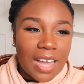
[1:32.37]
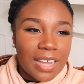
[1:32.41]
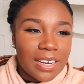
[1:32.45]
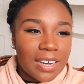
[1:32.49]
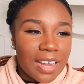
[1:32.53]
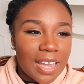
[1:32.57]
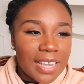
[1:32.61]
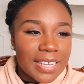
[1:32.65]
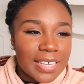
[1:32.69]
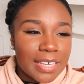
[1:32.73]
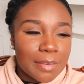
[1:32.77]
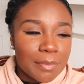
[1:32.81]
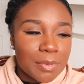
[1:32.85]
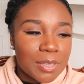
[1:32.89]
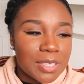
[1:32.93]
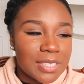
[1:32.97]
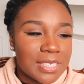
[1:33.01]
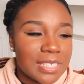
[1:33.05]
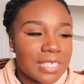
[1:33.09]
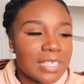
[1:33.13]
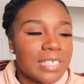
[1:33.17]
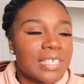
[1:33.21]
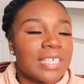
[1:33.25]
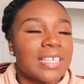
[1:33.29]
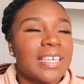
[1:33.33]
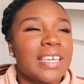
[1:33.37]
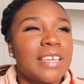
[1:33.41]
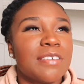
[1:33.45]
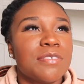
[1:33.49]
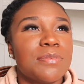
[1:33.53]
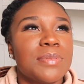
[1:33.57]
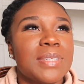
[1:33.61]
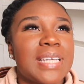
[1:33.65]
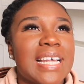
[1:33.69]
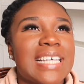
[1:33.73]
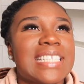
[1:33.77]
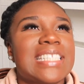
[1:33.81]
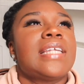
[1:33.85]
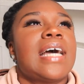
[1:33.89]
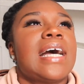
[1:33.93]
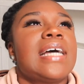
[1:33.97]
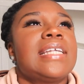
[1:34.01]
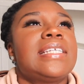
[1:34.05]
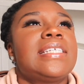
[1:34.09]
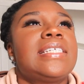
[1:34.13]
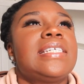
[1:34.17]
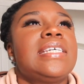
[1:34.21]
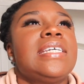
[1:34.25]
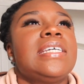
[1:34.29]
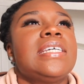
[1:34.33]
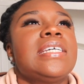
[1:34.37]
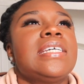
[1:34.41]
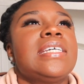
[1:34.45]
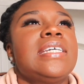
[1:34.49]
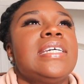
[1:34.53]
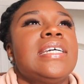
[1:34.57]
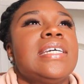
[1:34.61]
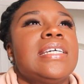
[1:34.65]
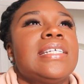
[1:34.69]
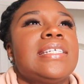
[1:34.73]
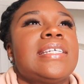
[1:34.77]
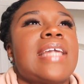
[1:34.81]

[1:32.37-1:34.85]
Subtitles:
I like it because it gives me that tea